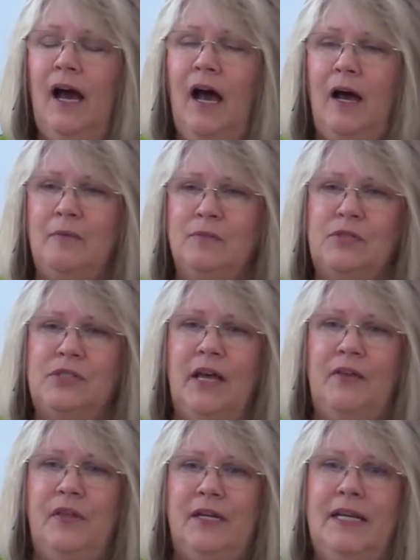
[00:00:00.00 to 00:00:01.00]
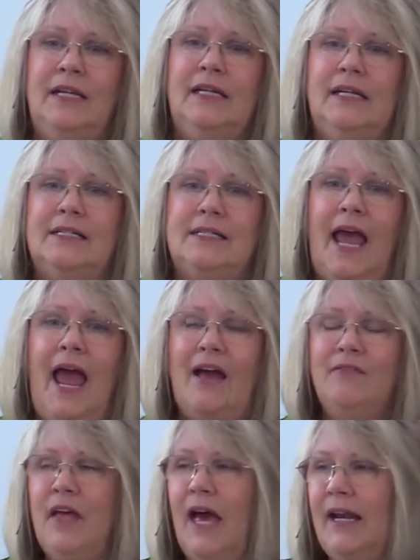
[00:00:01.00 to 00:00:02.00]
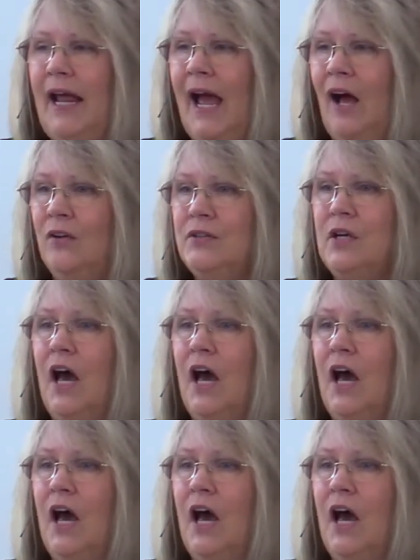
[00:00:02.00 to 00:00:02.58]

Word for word: um, said that he needed to have that out.